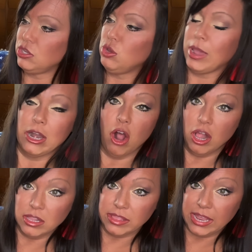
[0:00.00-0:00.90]
You get
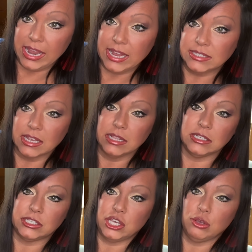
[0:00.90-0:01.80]
all of these in
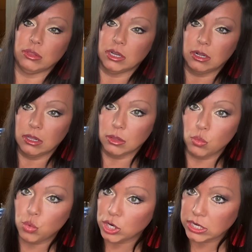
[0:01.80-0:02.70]
this cute little
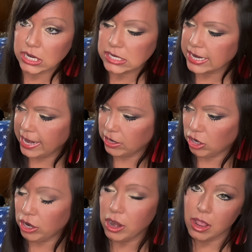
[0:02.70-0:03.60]
wood
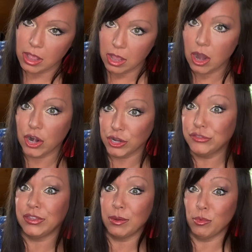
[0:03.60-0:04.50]
container. Are you
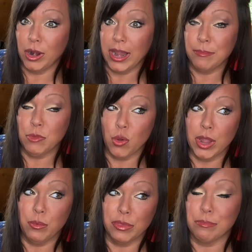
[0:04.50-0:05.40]
seeing where I'm
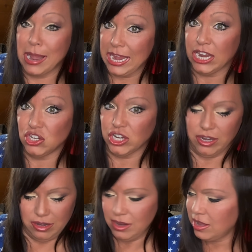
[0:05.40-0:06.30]
going with my
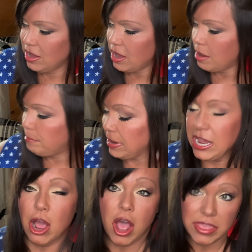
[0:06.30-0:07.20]
kitchen?
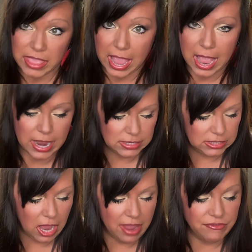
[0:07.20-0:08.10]
Beyond that,
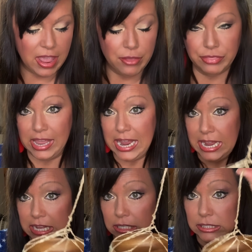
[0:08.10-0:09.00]
I found
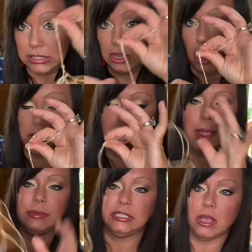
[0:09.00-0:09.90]
these on
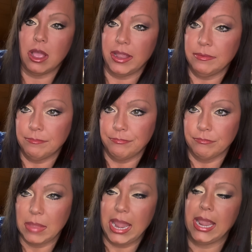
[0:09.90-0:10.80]
Amazon,
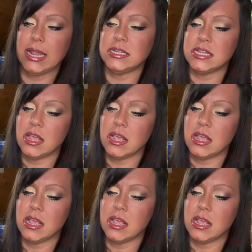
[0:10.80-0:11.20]
and